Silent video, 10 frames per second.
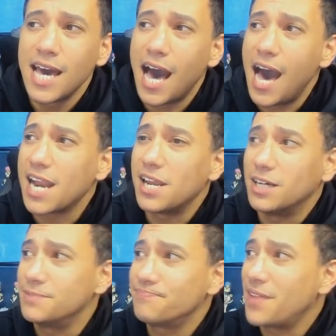I don't know.
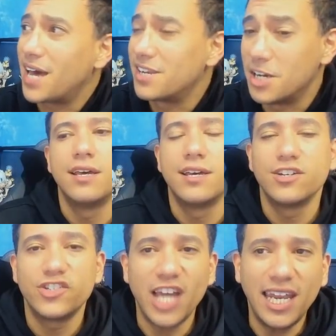I don't know.
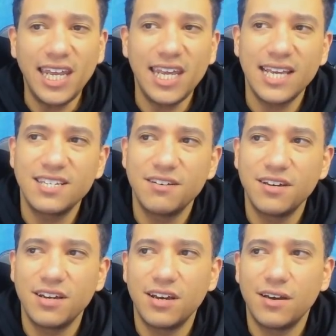Shanny is
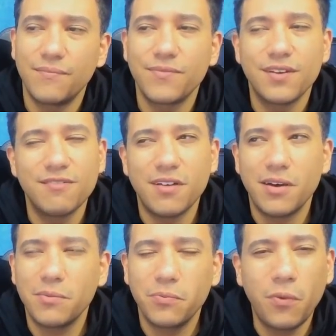
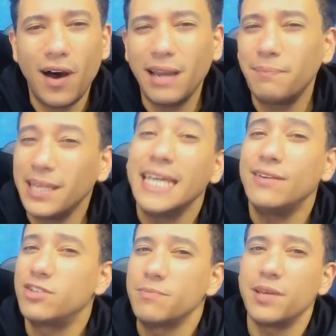what I believe
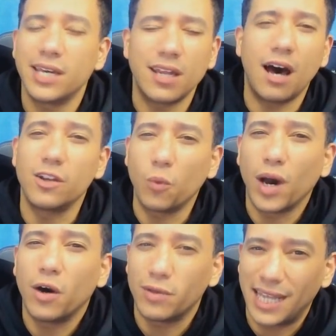to be an
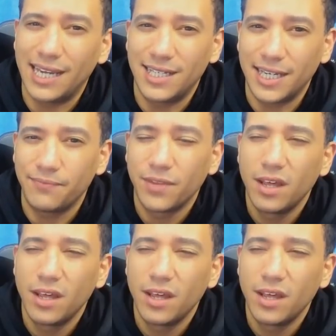unwell lady.